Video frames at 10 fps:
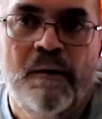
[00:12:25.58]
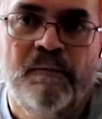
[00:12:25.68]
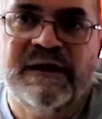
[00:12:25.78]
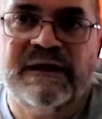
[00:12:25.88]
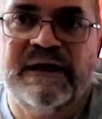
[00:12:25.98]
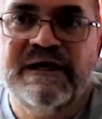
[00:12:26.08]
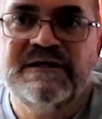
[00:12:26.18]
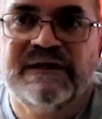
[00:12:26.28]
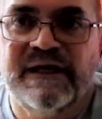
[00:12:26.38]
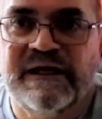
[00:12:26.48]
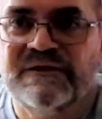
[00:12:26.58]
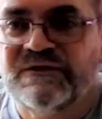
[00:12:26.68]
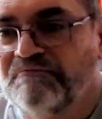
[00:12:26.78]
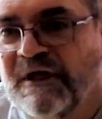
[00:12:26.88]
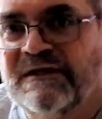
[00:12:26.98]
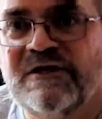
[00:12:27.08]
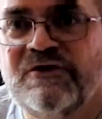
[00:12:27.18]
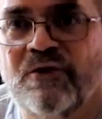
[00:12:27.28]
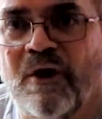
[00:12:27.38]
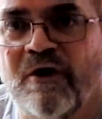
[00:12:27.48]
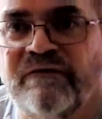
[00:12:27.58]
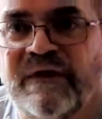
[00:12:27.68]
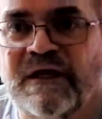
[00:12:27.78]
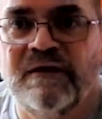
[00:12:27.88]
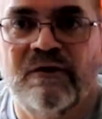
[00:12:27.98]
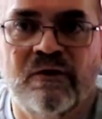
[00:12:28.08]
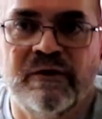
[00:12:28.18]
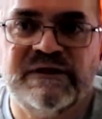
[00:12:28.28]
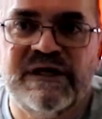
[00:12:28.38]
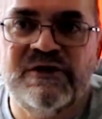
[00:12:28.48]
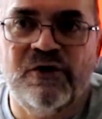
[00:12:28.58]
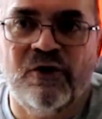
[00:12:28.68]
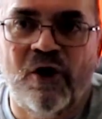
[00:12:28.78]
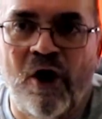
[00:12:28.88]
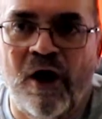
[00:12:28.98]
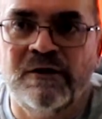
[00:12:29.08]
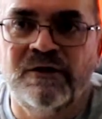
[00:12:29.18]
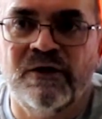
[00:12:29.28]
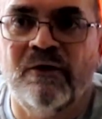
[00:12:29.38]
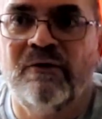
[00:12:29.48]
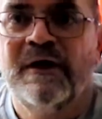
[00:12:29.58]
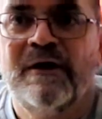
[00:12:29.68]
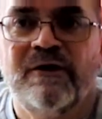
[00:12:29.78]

But the nice thing is, it's in your RV or it's in your condo.